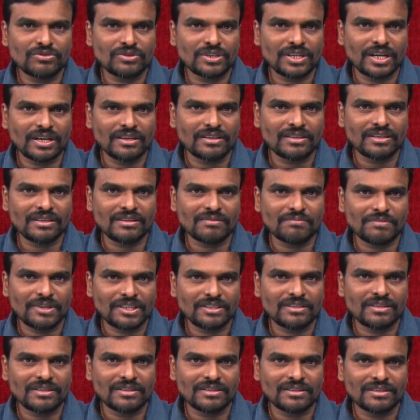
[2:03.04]
should contain a
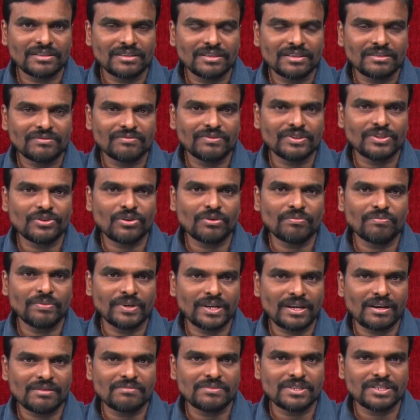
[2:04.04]
method without
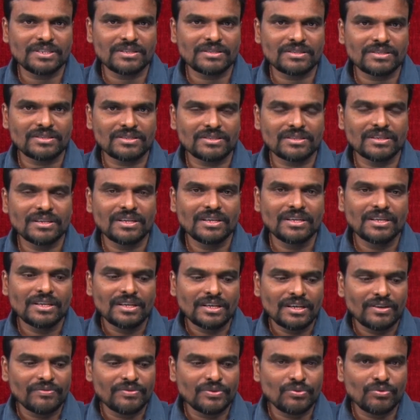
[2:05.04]
parameters.
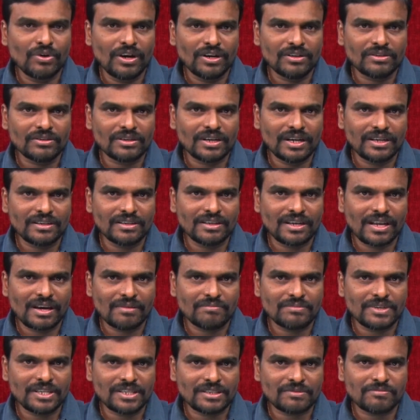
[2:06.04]
If you want to write a
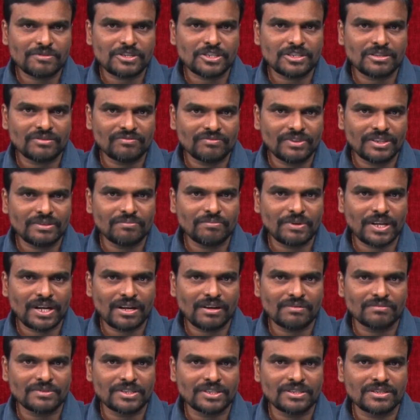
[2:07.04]
lambda expression with
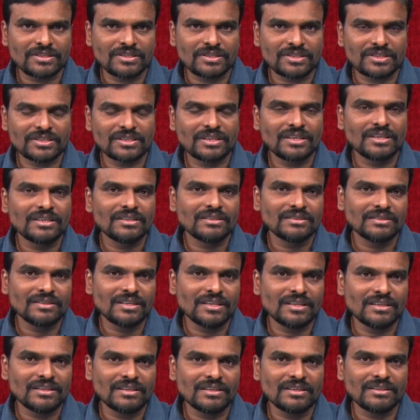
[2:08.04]
parameters,
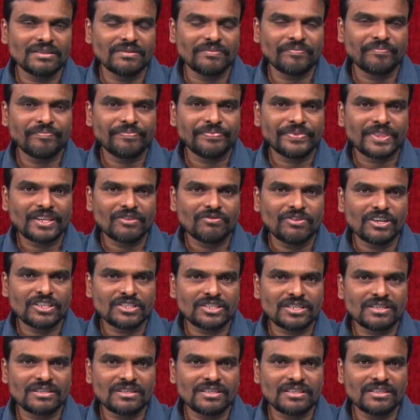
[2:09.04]
then uh,
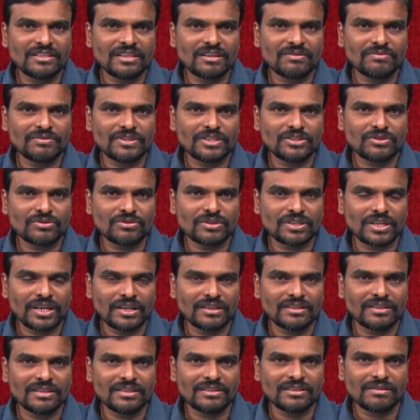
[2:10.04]
functional interface should
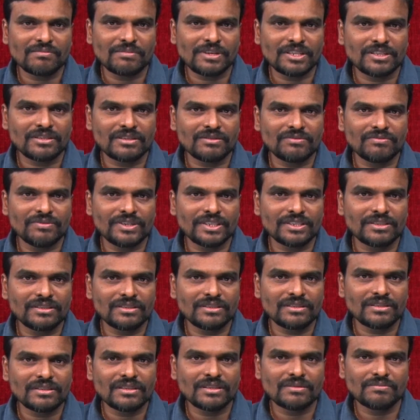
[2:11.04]
contain the method with
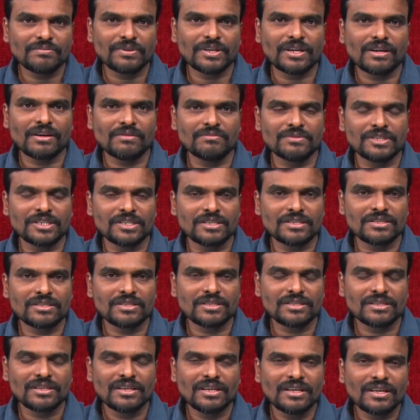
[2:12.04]

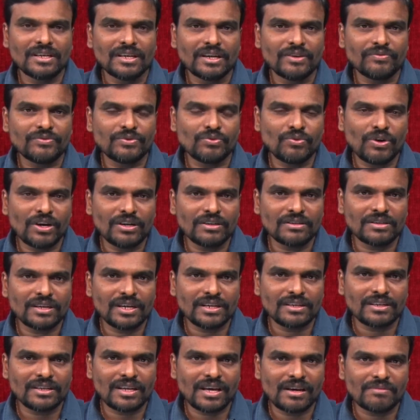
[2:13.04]
parameters. If you want to
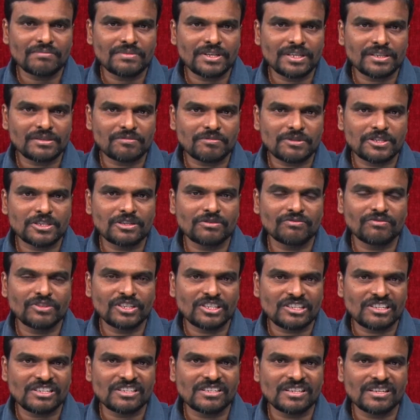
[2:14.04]
write a lambda expression
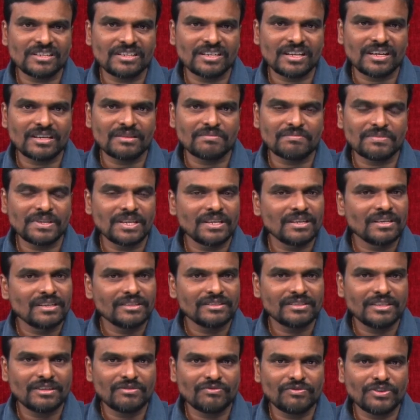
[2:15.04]
with return type,
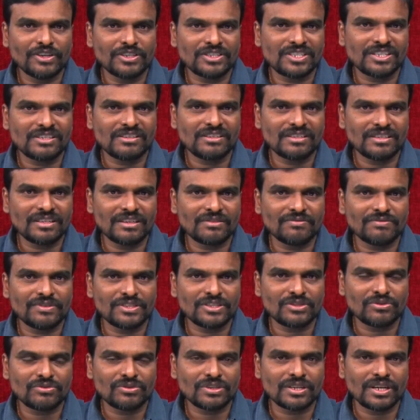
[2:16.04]
then functional
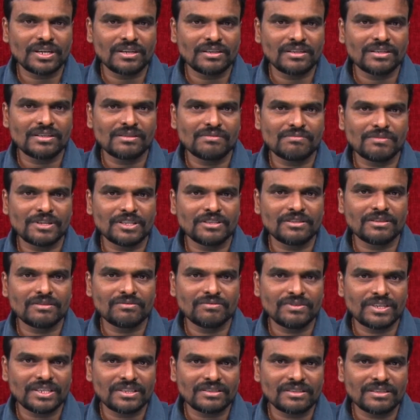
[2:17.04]
interface should contain a method
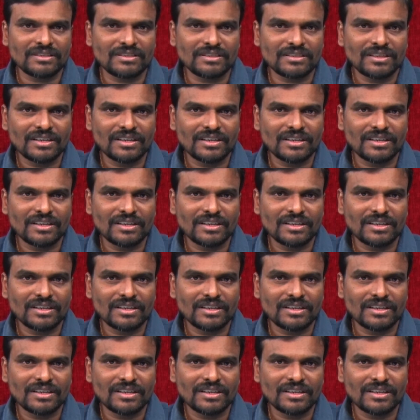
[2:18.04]
with